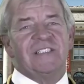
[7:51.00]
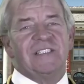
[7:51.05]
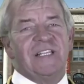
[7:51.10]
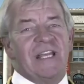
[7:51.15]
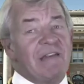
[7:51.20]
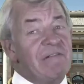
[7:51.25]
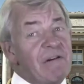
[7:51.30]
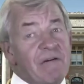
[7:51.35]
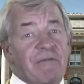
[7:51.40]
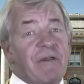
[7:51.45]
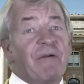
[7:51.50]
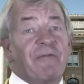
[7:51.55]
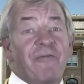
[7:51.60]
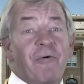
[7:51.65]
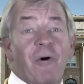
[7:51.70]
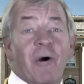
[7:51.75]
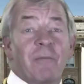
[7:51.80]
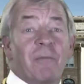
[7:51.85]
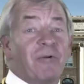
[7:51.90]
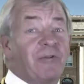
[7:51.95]
Even if your
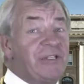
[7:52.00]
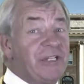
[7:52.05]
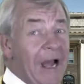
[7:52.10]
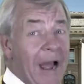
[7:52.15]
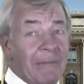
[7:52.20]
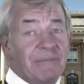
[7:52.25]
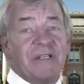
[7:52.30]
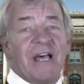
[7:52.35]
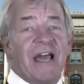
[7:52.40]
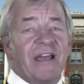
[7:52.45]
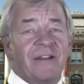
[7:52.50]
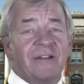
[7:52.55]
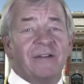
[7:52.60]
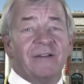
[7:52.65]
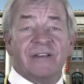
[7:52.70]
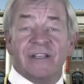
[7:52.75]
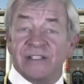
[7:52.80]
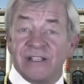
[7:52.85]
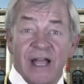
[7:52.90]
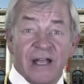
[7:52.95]
formal job title
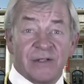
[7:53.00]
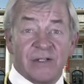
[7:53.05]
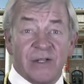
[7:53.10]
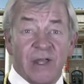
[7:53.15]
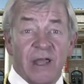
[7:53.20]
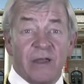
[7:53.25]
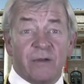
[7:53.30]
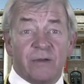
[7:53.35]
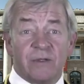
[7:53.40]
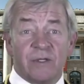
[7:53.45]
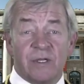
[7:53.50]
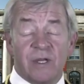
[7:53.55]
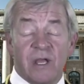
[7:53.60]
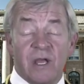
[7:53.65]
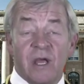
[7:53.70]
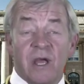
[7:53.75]
is not sales,